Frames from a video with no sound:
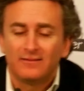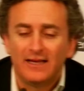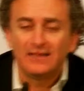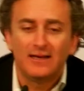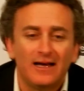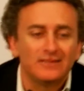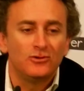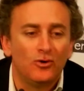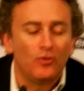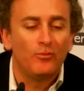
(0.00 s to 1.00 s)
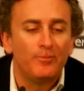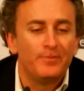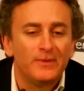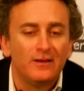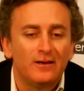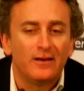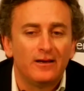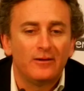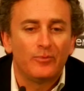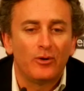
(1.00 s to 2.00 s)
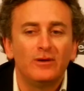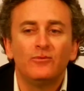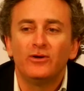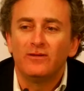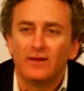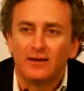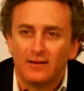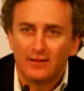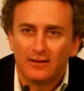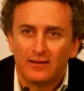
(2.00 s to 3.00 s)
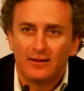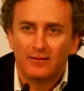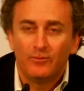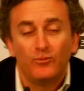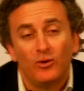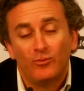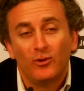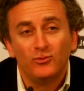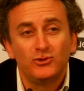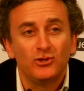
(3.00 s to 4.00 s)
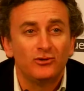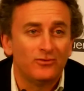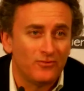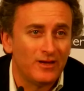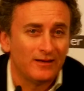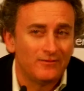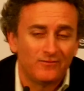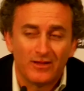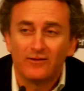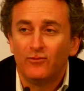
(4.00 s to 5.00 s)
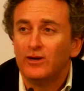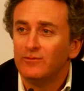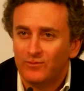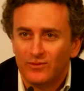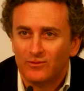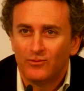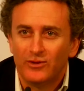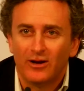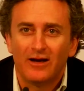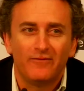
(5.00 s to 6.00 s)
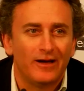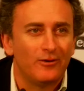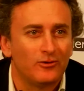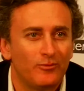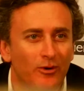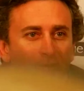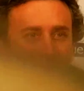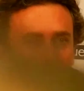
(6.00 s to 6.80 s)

that has no uh, problem with the uh, pollution, and thankfully we don't have a lot of problem